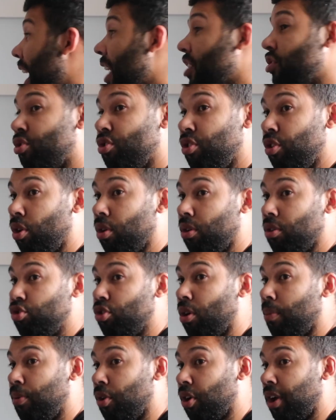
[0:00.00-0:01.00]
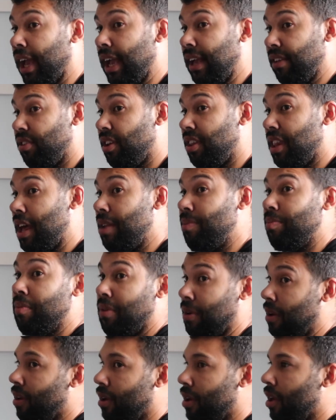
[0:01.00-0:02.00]
that look, job look easy, then
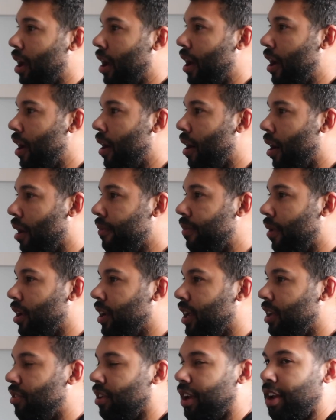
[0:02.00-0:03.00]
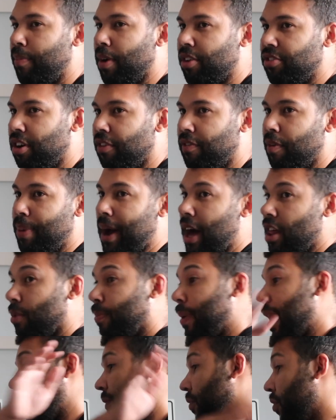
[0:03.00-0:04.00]
uh, I, I, need to give myself a pat on the
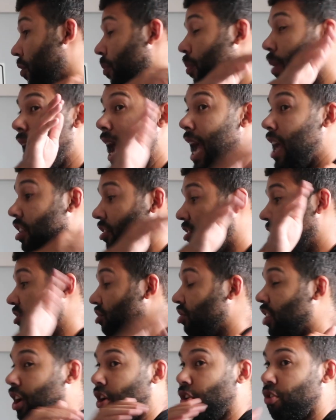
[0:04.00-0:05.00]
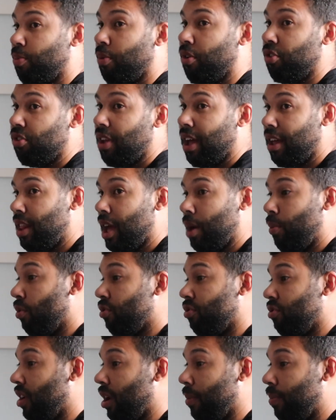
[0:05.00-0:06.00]
back for my editing skills because that, that
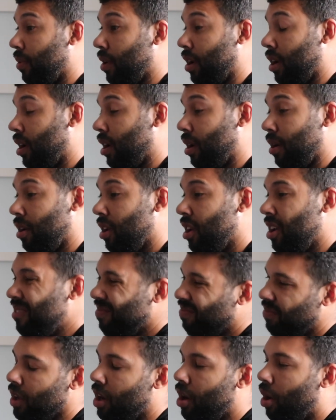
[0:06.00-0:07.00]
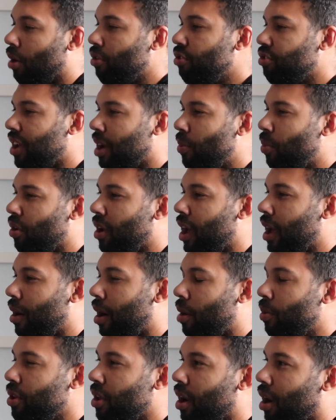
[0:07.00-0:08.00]
wasn't, a, uh, I wouldn't say,
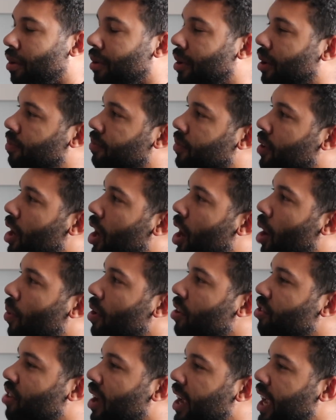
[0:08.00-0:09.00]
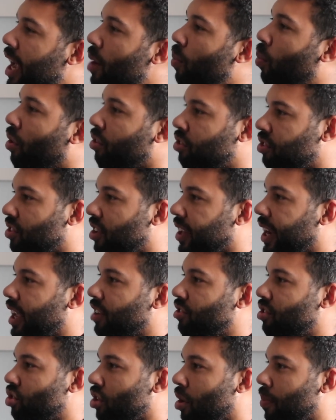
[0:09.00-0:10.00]
I, would, not say it wasn't an
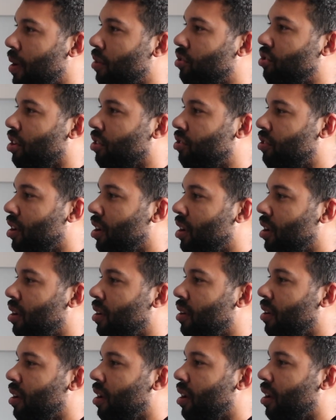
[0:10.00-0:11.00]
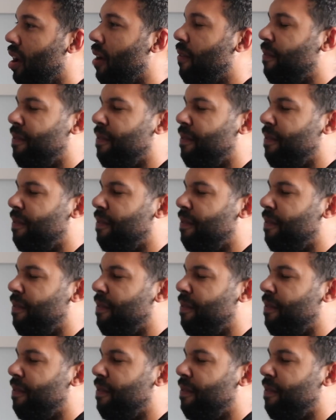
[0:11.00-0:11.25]
easy job. It was just a